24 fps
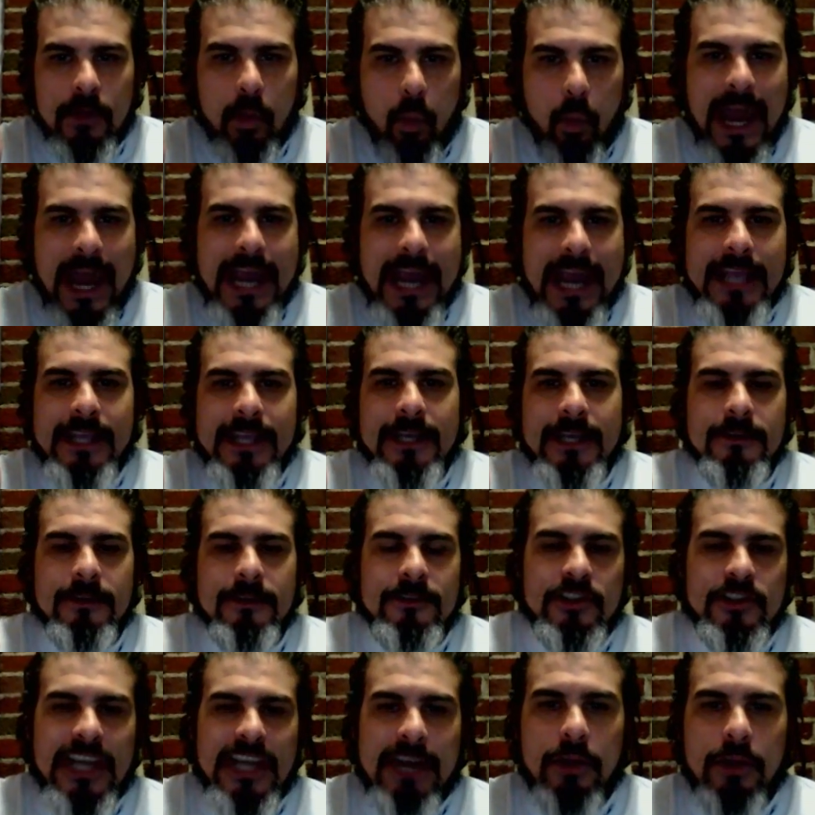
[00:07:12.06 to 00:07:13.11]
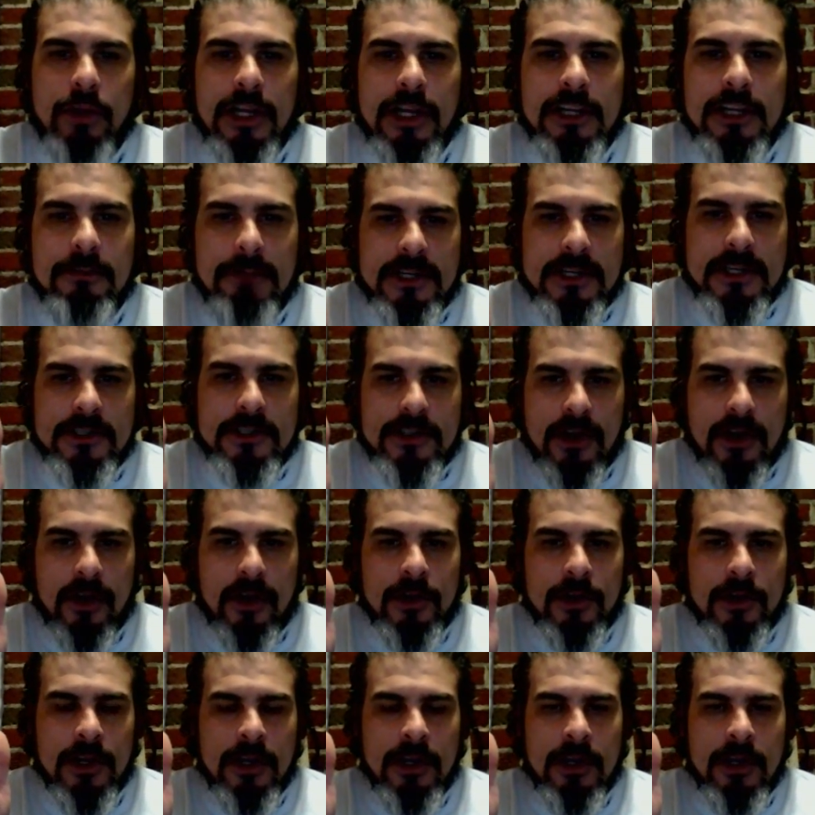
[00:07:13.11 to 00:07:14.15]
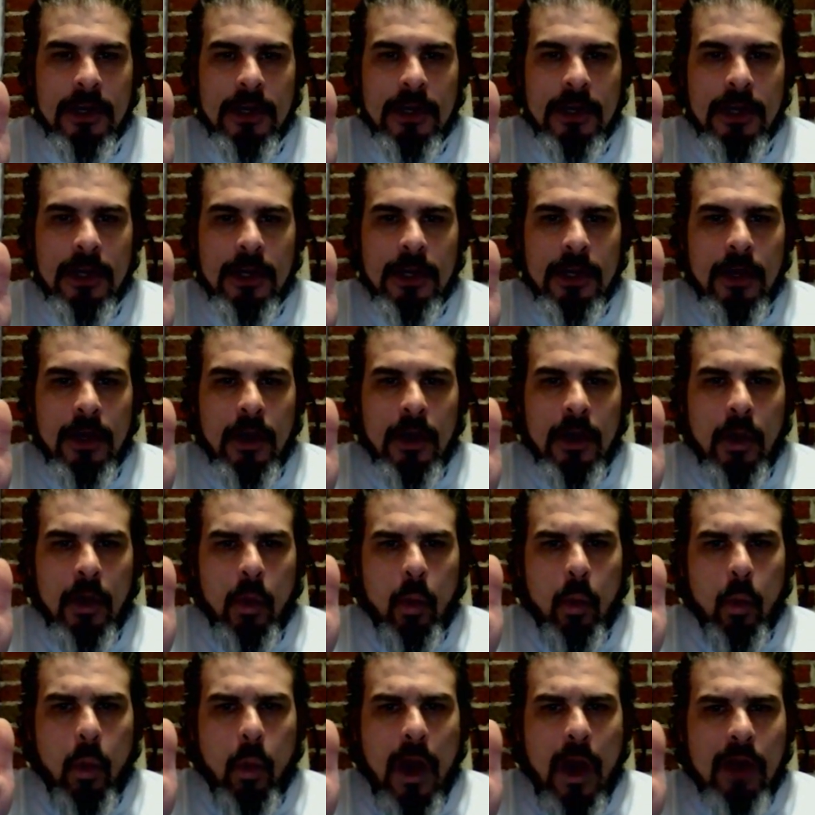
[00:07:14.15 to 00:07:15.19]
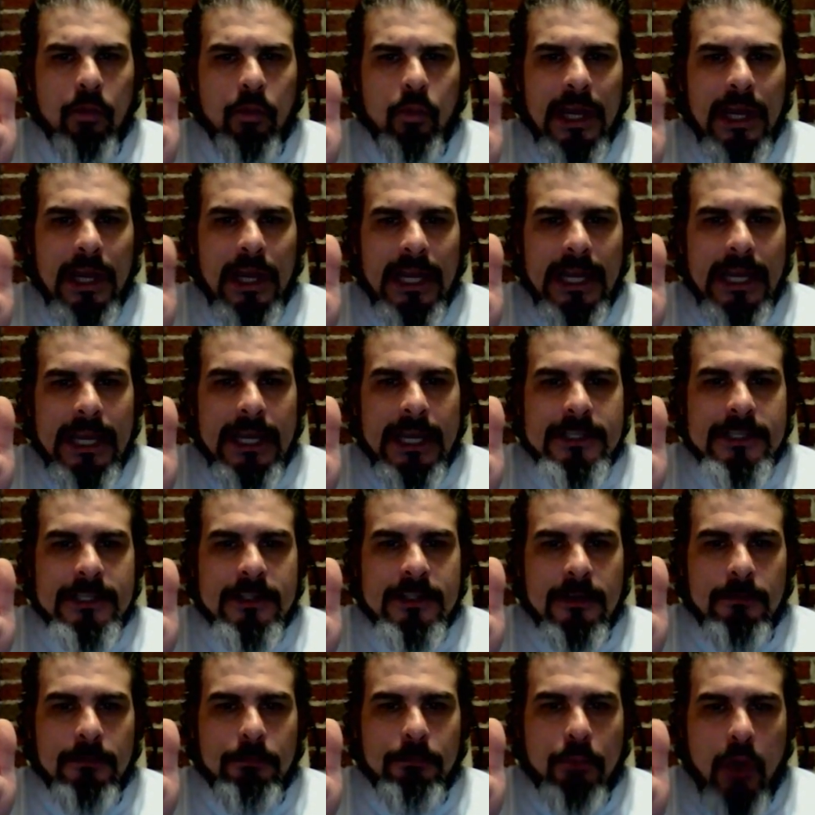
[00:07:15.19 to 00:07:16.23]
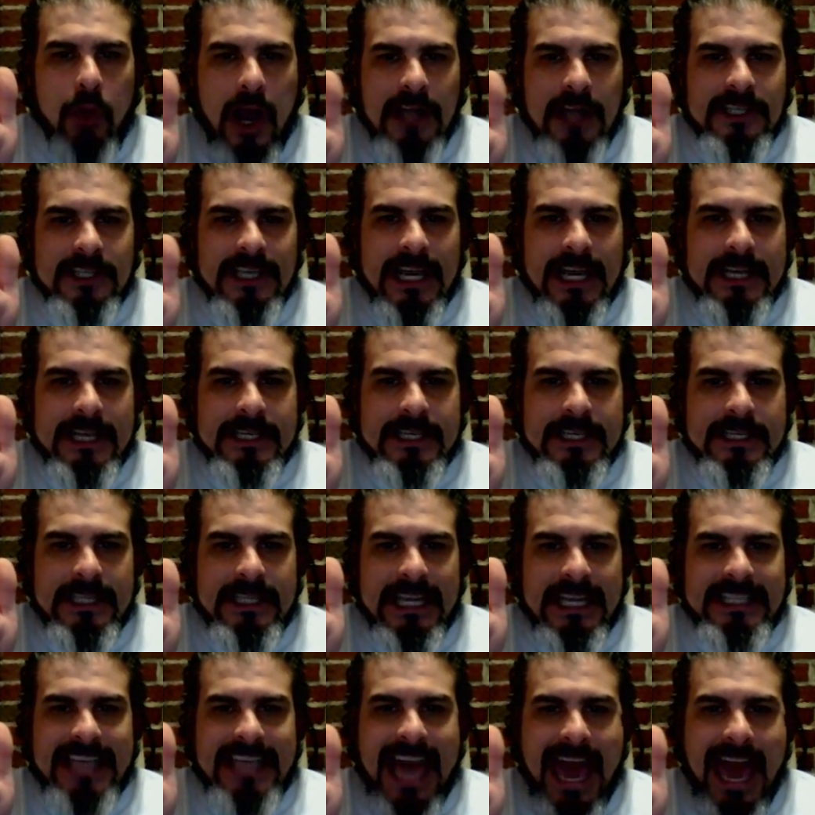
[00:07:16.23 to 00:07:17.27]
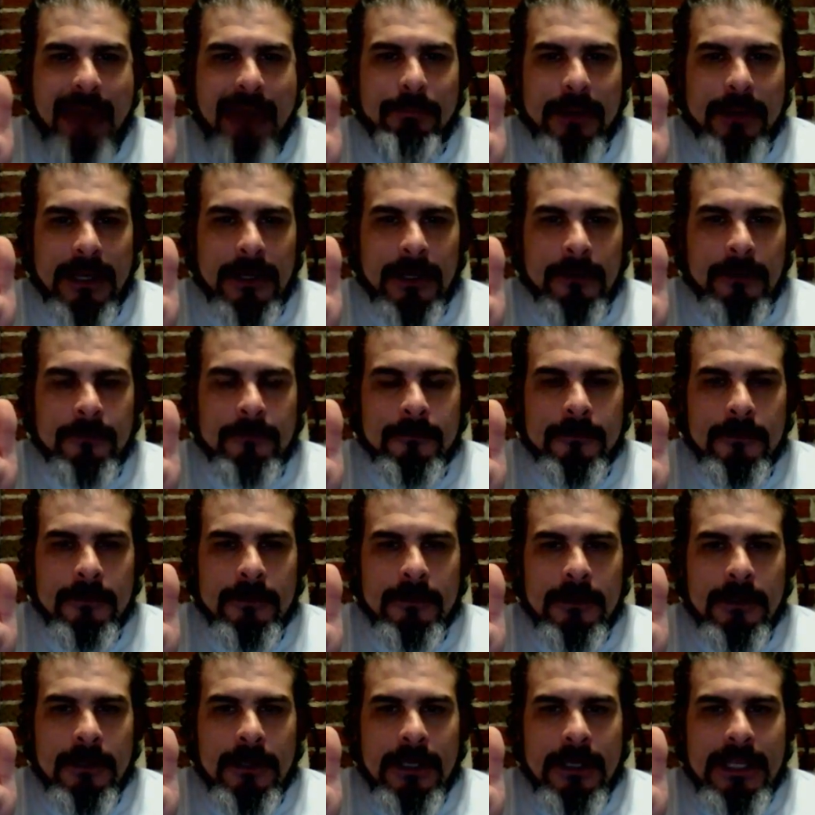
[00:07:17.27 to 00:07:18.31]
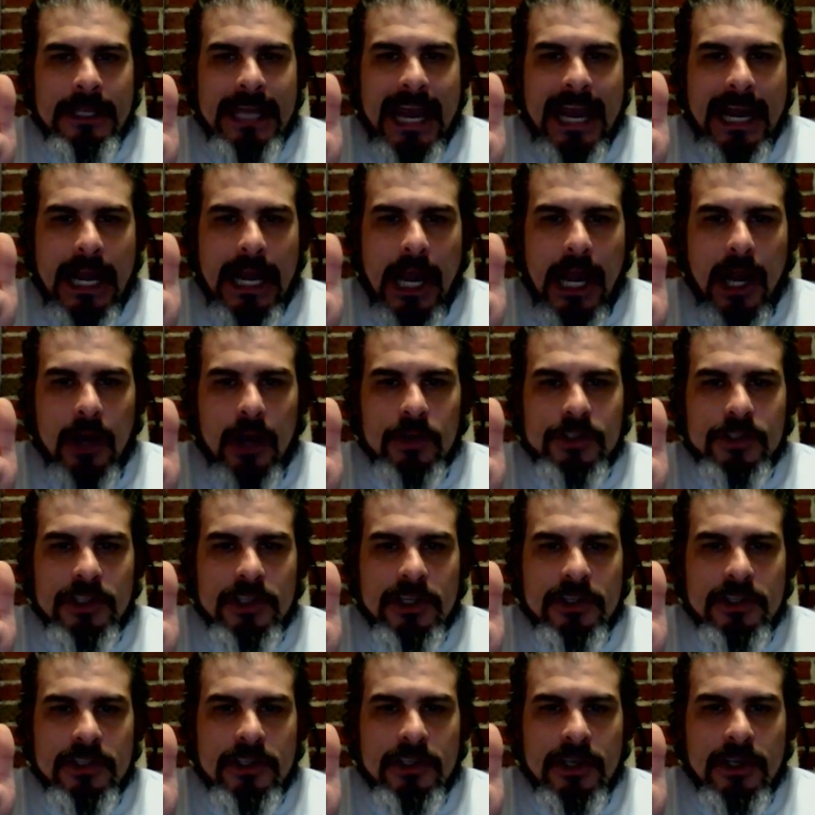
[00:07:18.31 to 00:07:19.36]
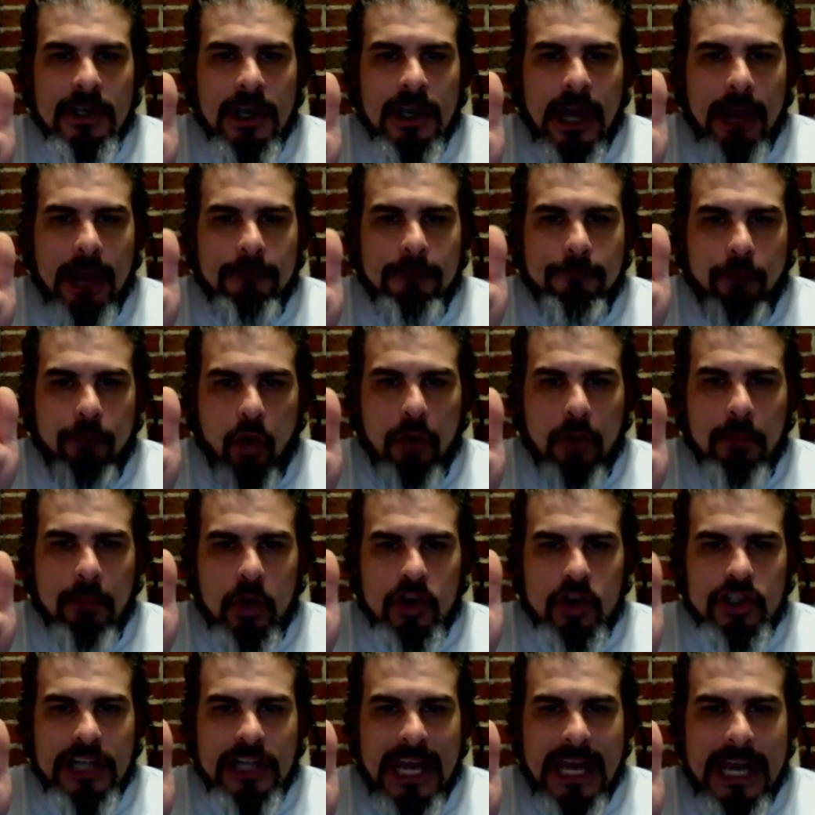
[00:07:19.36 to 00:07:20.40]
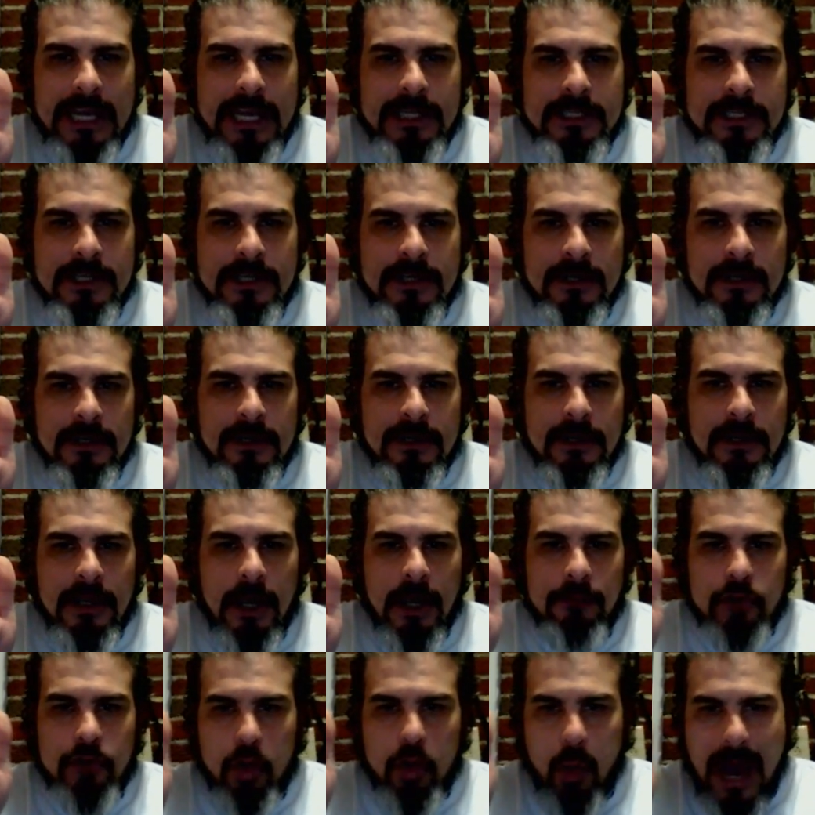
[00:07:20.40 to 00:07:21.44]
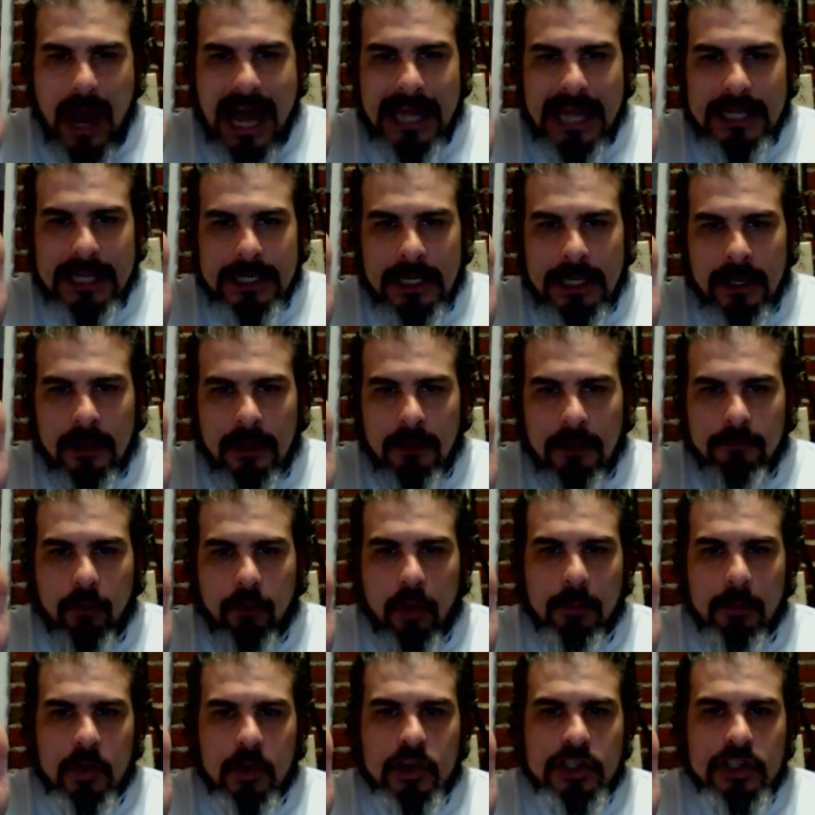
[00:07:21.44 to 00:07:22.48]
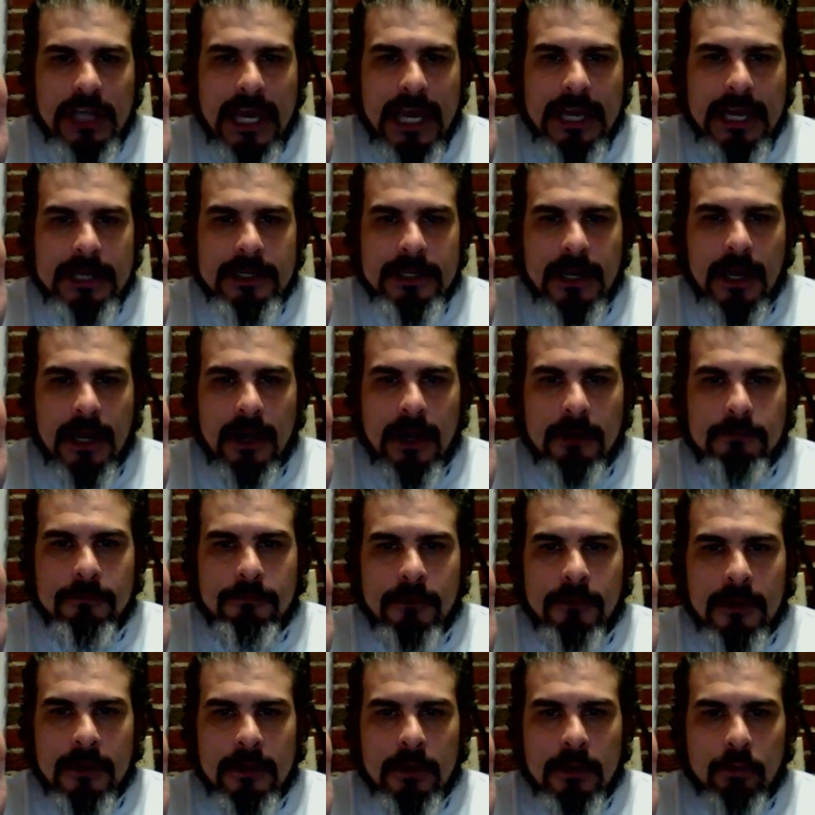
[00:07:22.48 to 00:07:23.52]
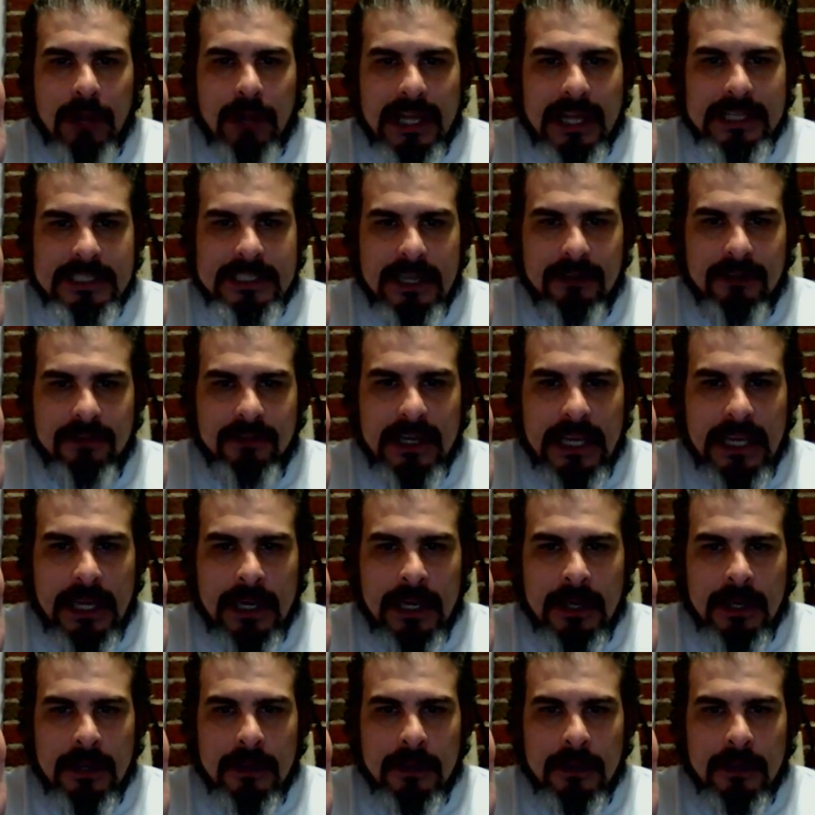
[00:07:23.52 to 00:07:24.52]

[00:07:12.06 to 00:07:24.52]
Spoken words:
way that is yet really to be discerned? What really is the processes that's happening that causes a former state of duality, a former state of relativity,